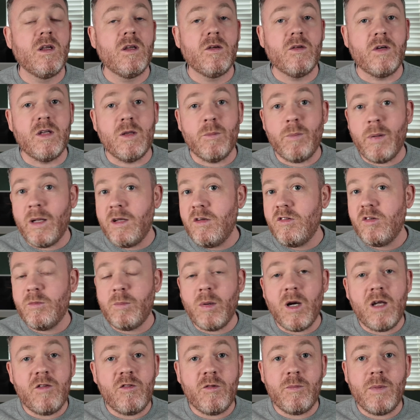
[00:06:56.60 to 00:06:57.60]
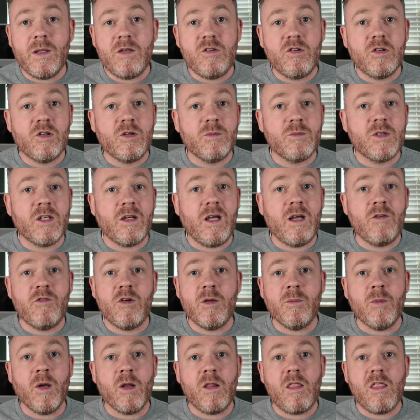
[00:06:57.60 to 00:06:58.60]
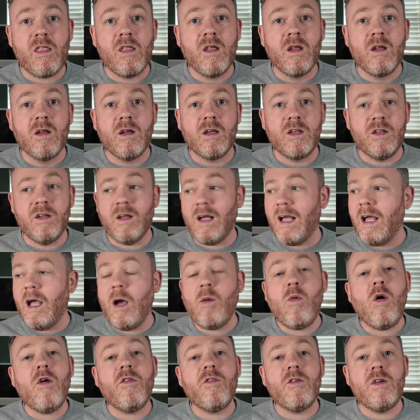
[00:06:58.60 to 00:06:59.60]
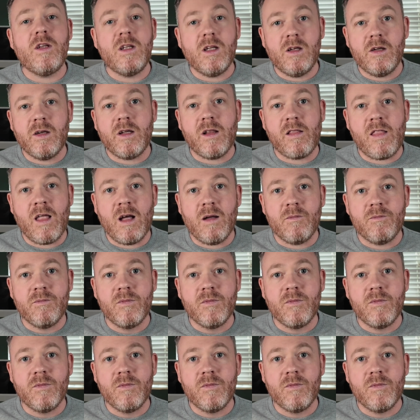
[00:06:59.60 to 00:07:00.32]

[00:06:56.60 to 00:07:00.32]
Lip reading: Right? Your pension, private pension, comes out every month. How often do you look at that?